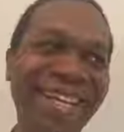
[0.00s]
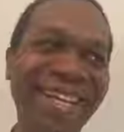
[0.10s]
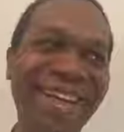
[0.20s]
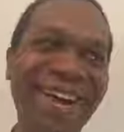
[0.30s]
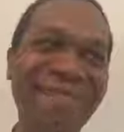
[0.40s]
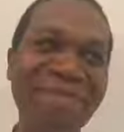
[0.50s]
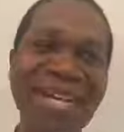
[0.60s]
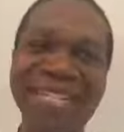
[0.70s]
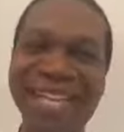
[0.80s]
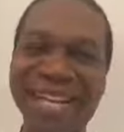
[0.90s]

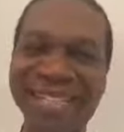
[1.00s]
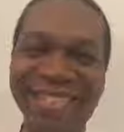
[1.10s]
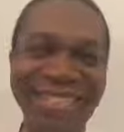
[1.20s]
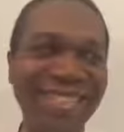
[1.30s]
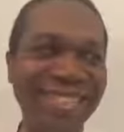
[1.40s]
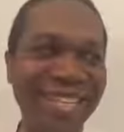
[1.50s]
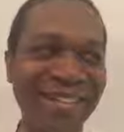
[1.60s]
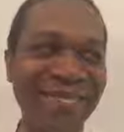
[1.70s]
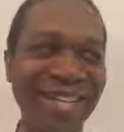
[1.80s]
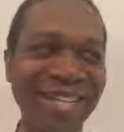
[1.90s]
Carbon taxes. Yeah,
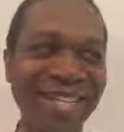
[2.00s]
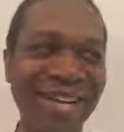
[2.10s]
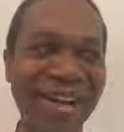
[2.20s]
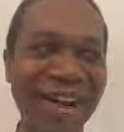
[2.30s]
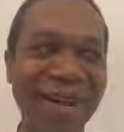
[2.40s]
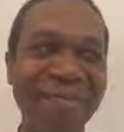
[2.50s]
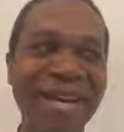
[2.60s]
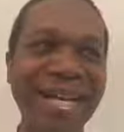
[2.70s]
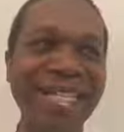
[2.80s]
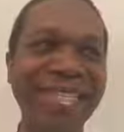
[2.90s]
man.
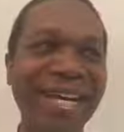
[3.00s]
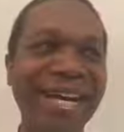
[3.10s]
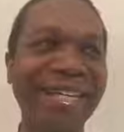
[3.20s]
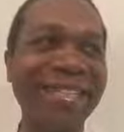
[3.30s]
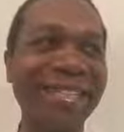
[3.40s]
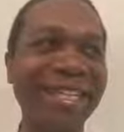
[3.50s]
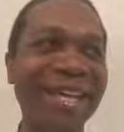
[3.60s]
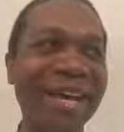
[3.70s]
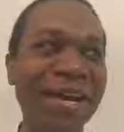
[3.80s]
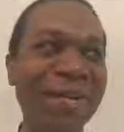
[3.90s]
Carbon tax.
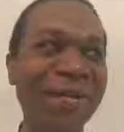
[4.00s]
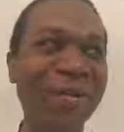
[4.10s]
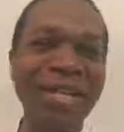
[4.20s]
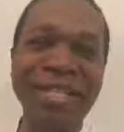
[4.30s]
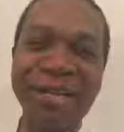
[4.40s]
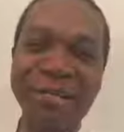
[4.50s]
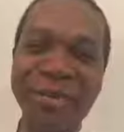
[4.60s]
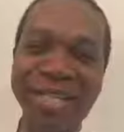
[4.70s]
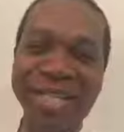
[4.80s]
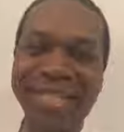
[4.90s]
What
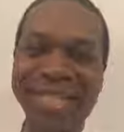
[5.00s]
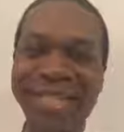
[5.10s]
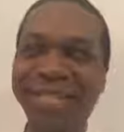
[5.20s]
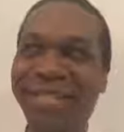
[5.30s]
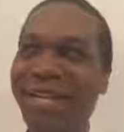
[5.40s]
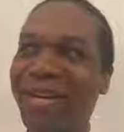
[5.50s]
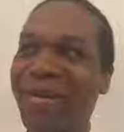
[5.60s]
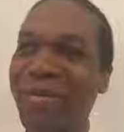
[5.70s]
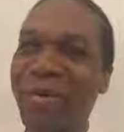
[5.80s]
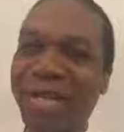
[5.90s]
a thing.
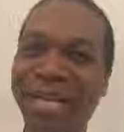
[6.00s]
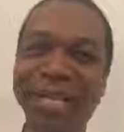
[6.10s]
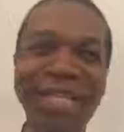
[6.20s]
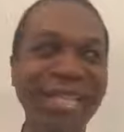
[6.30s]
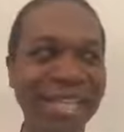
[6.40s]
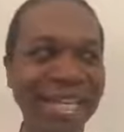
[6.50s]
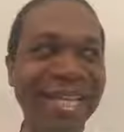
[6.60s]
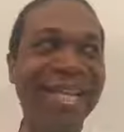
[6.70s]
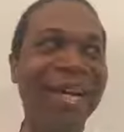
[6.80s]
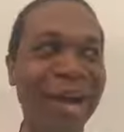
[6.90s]
What a
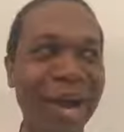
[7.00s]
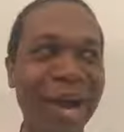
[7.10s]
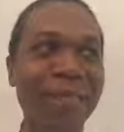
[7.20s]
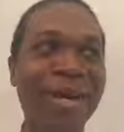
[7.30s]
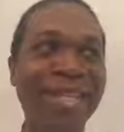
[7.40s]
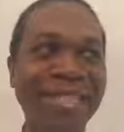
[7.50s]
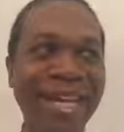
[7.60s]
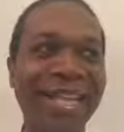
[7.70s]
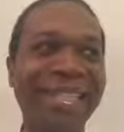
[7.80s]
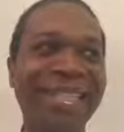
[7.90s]
thing. Carbon
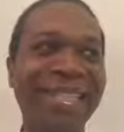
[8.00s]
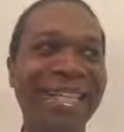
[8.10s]
tax.